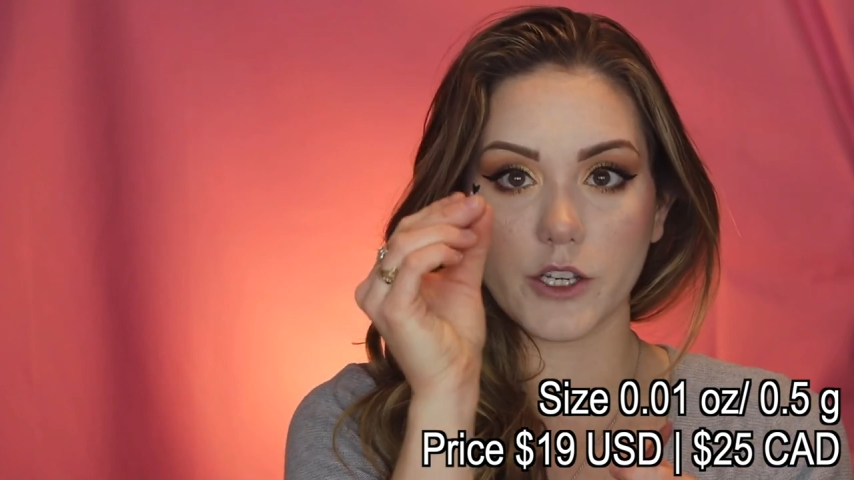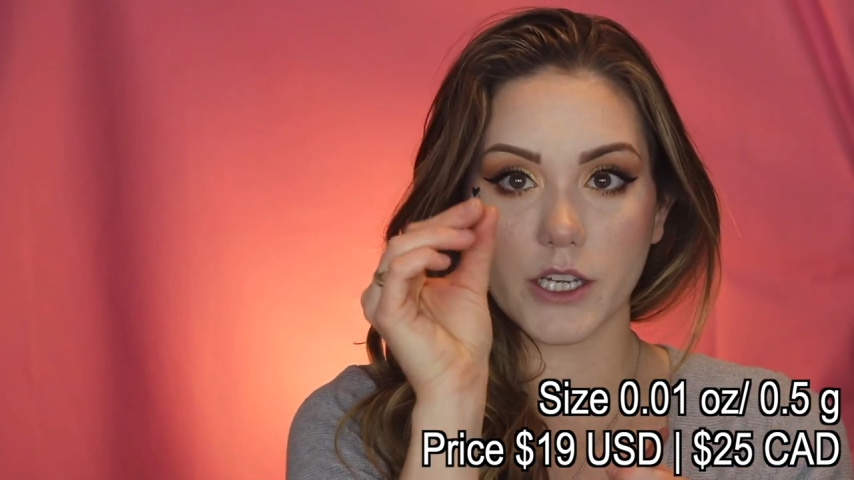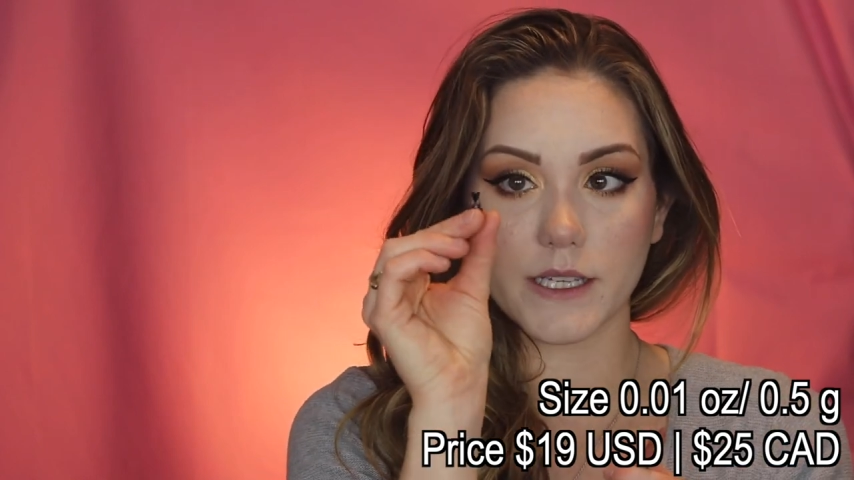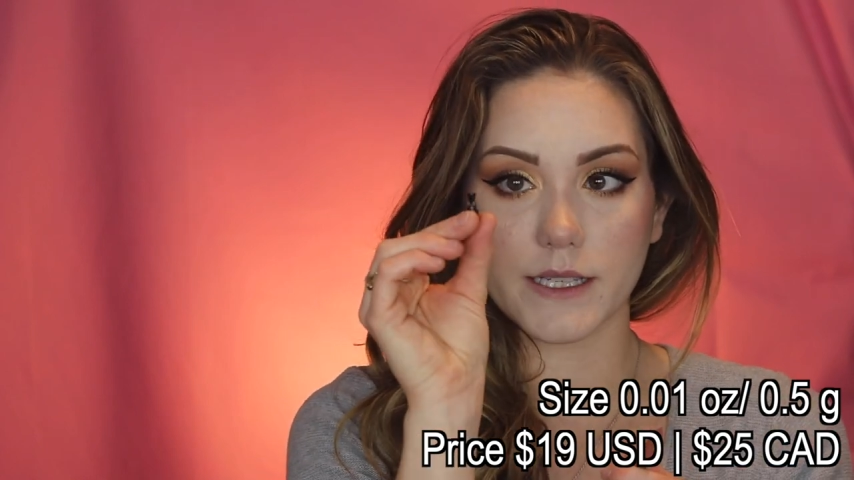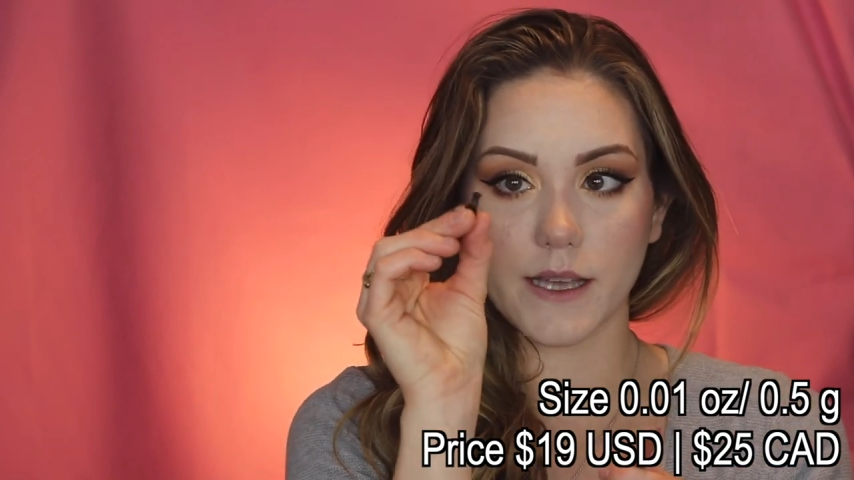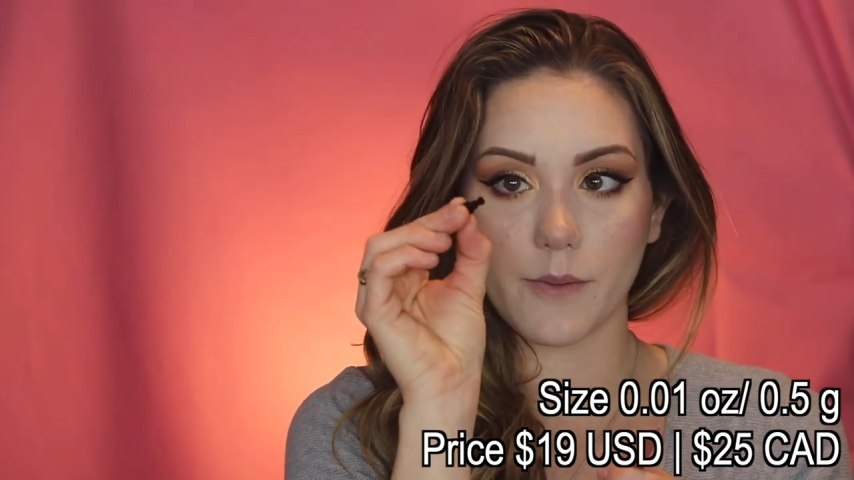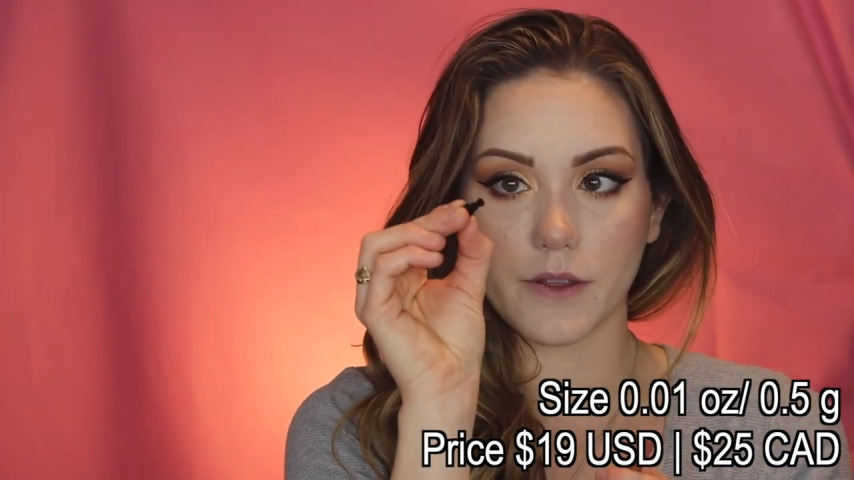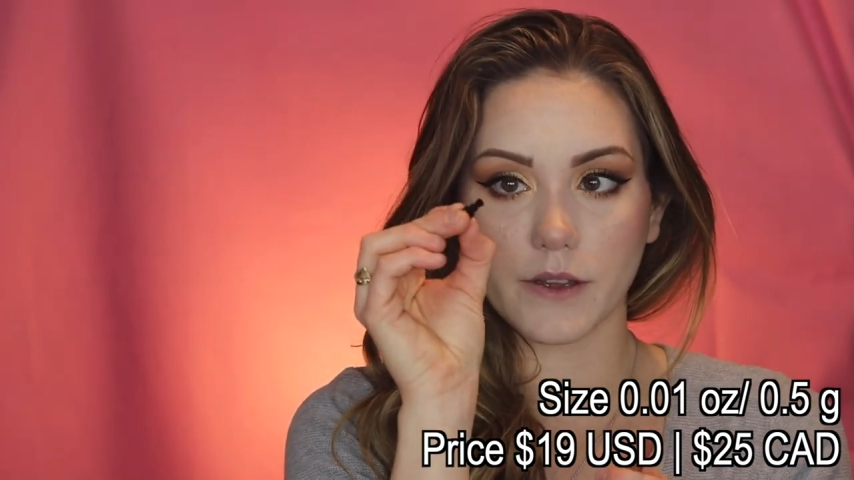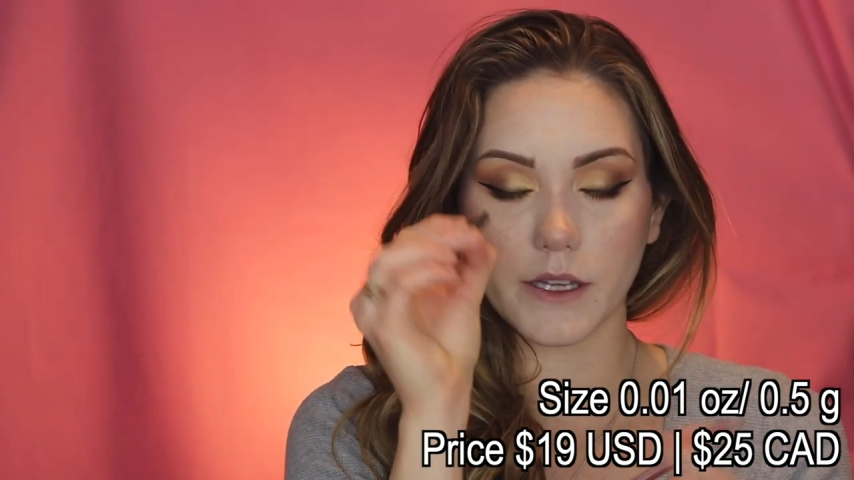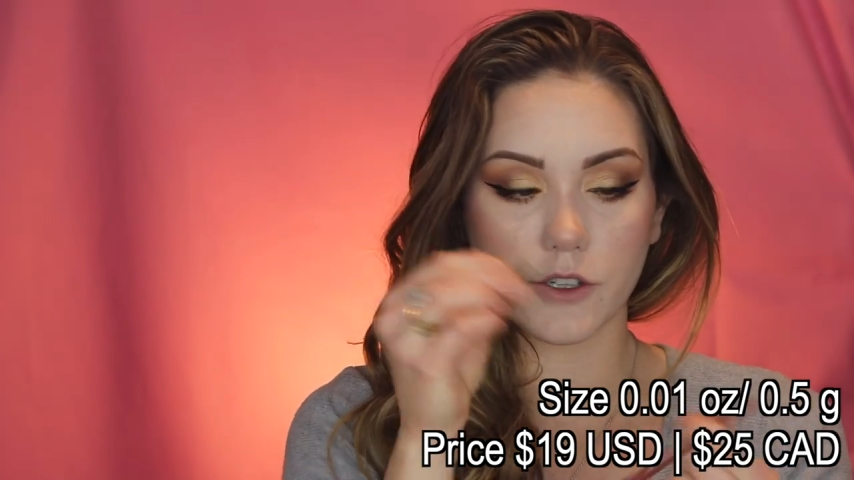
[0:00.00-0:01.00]
which it does come
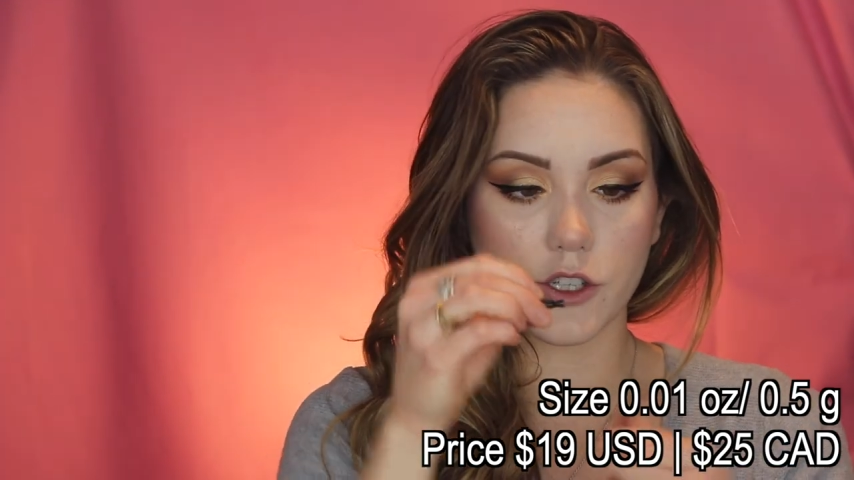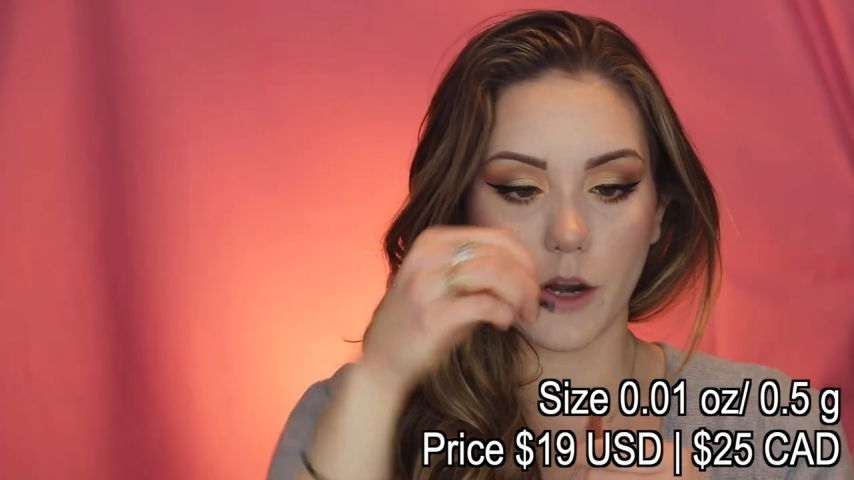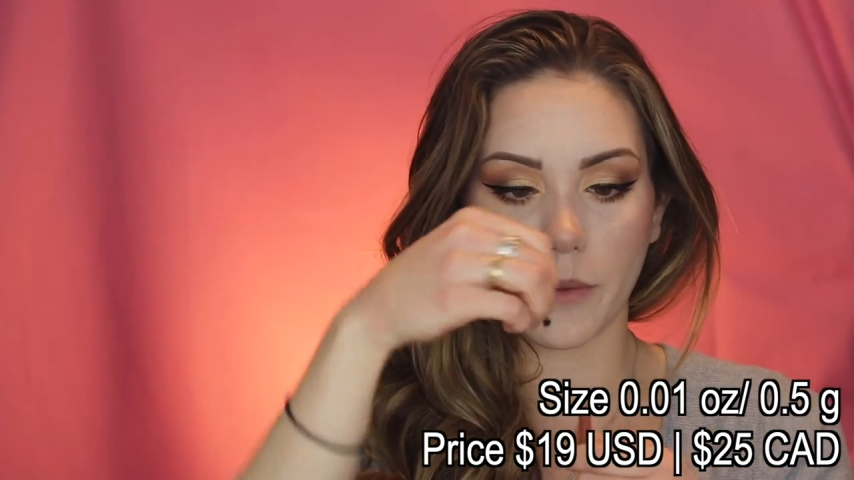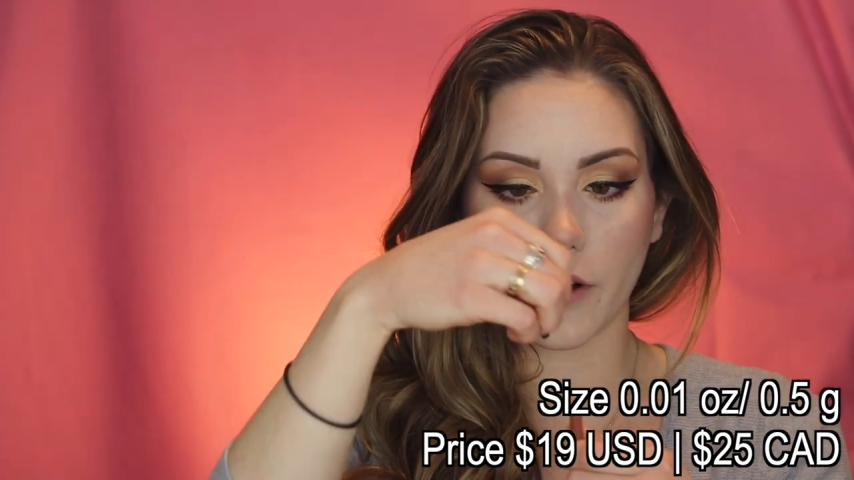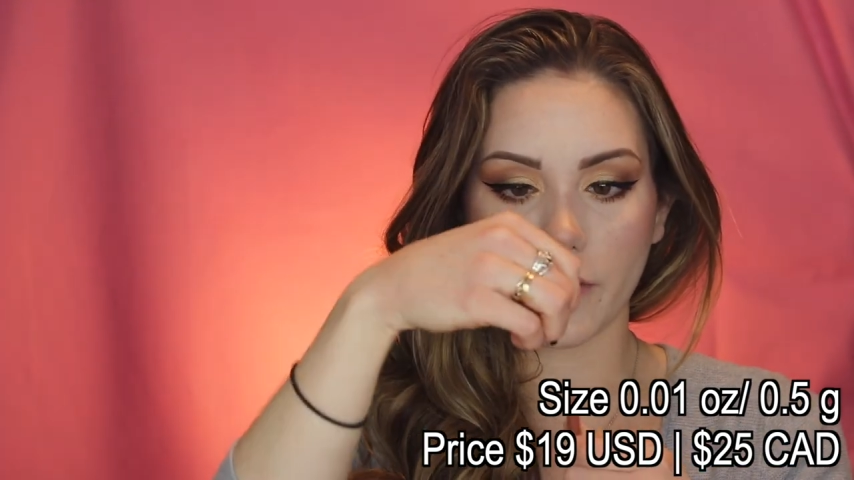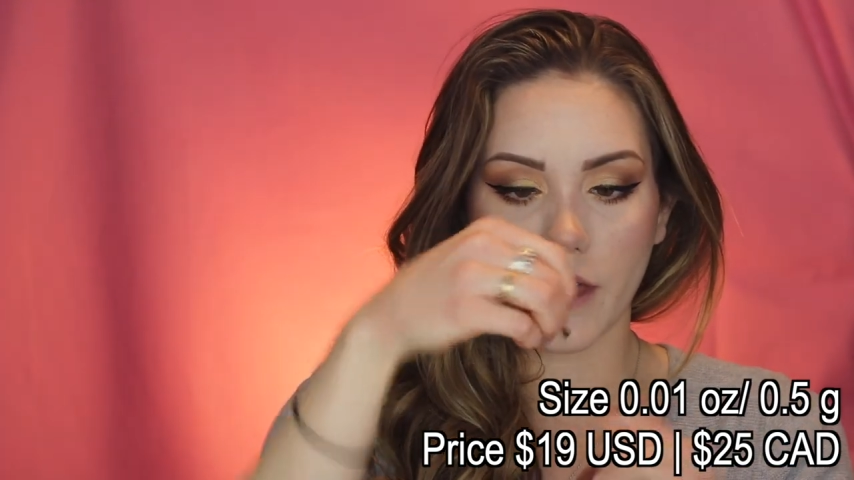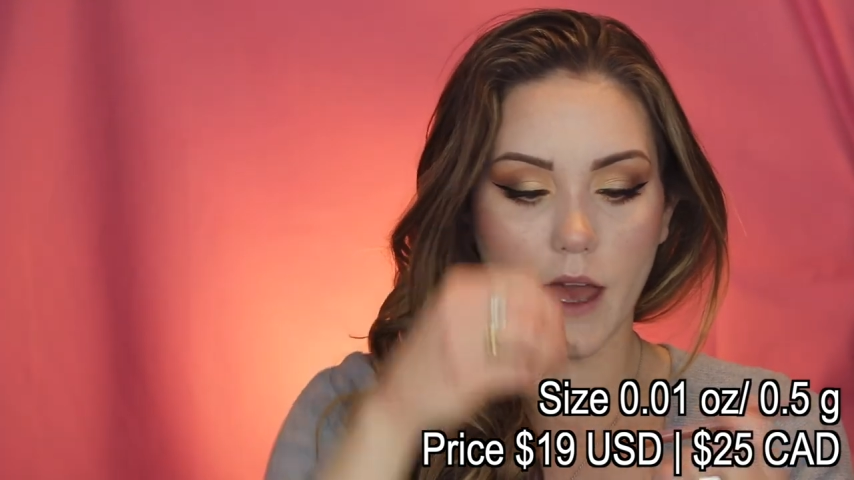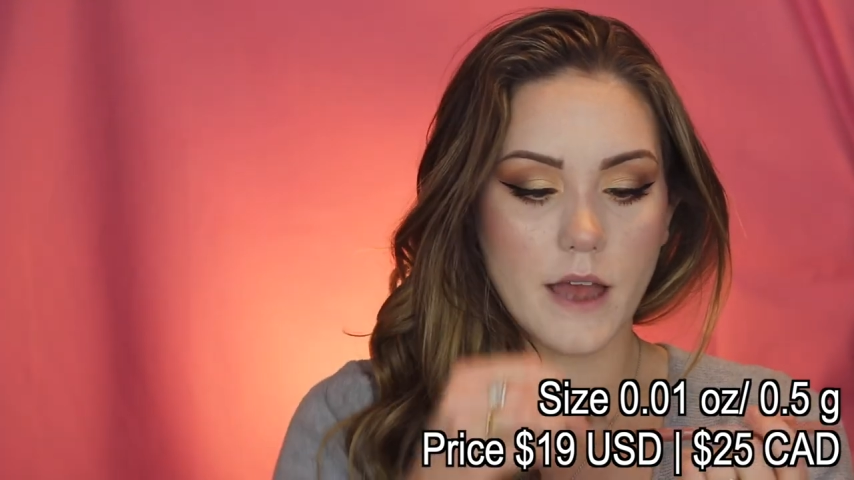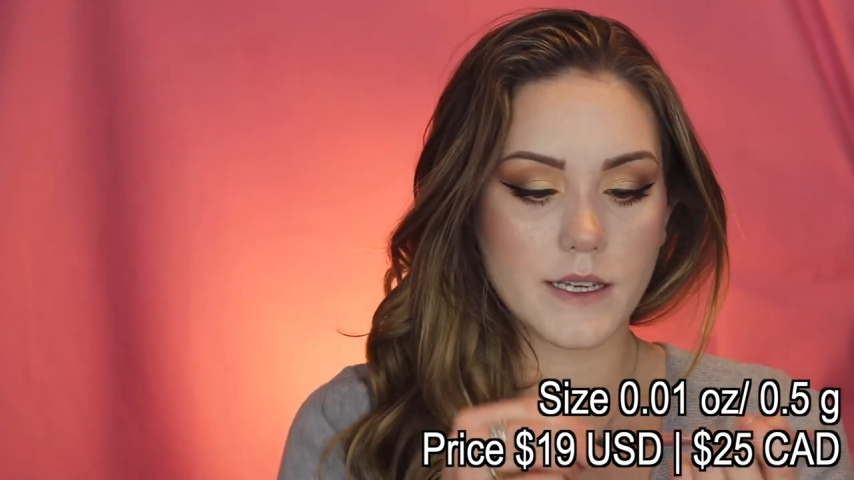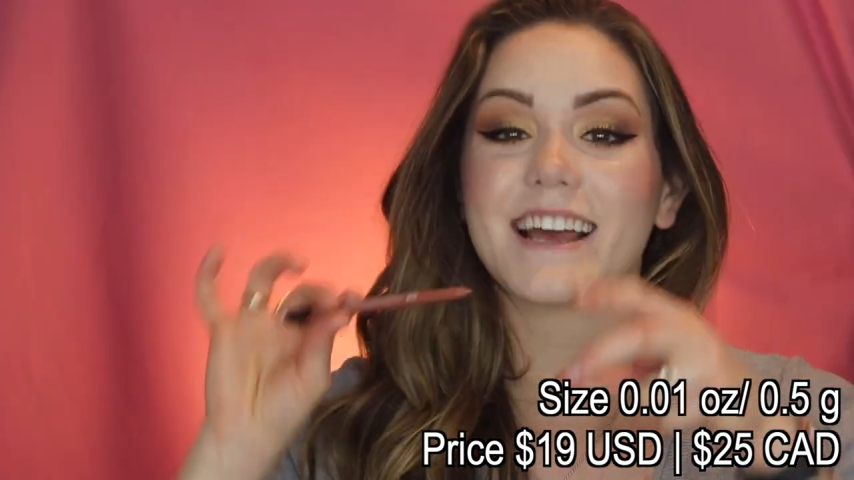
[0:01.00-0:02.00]
with a little sharpener at the end.